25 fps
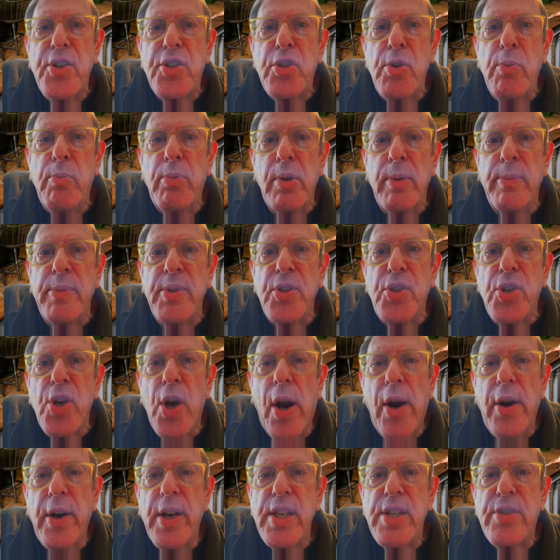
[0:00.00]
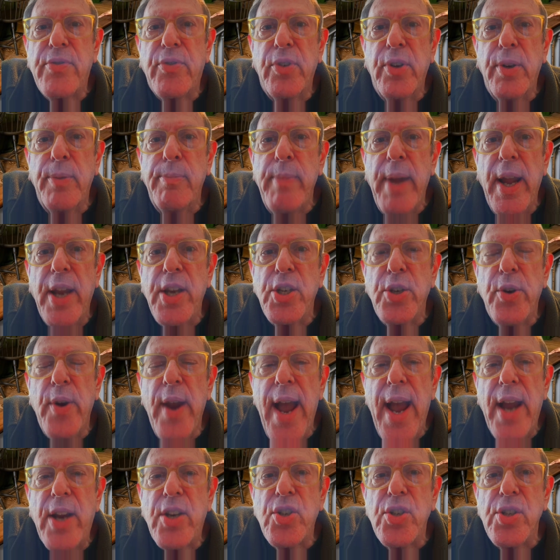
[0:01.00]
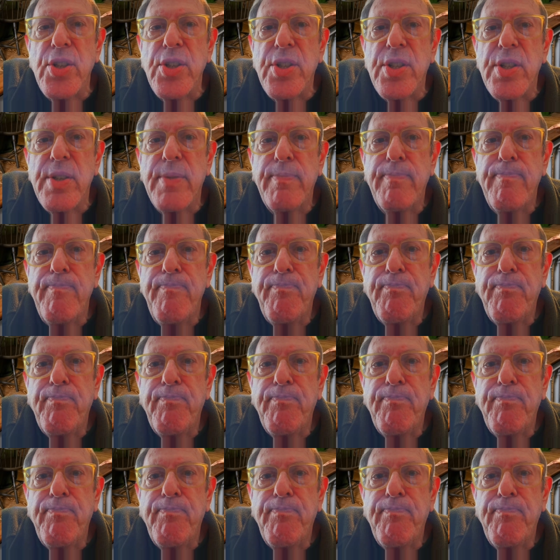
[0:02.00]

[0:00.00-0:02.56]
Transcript: supermajorities for major actions,